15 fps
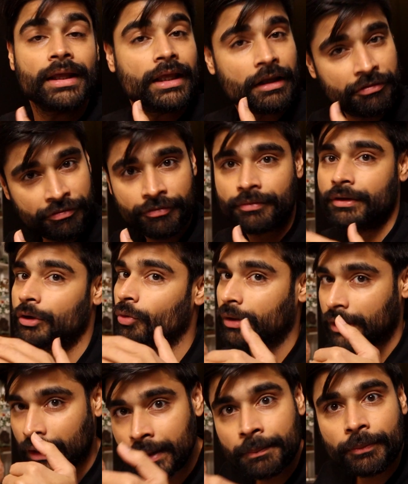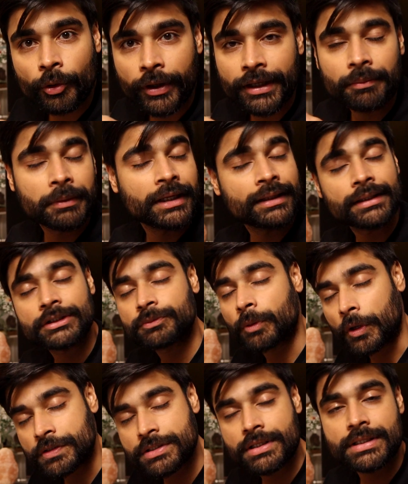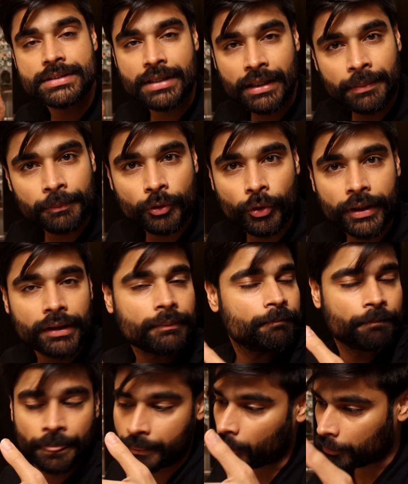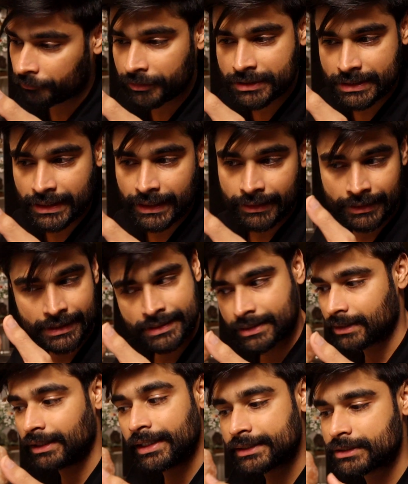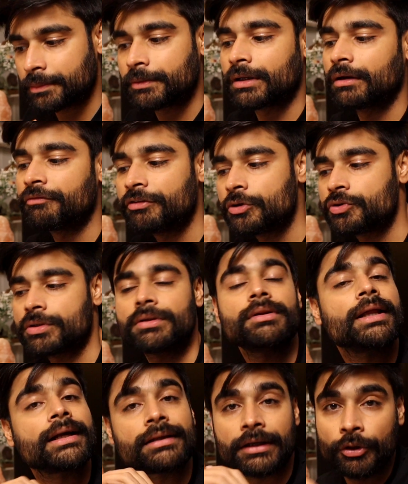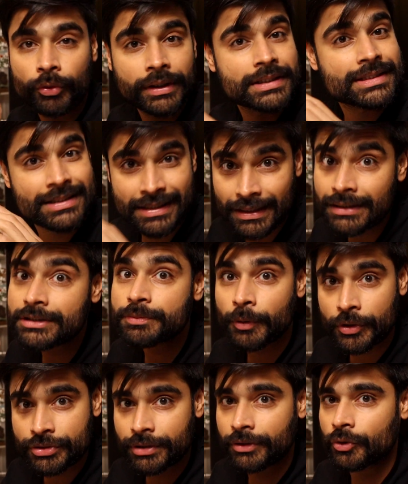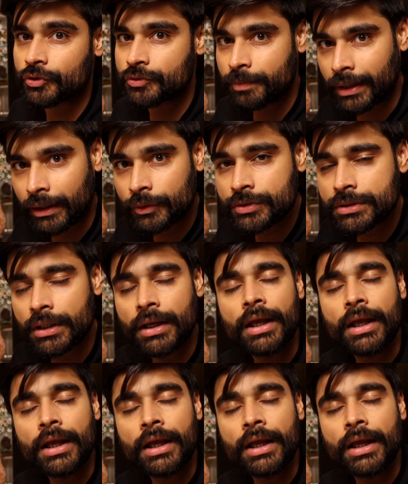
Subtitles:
if you are unemployed, meaning the sponsor is unemployed, obviously this clears up the confusion that you can still sponsor your spouse,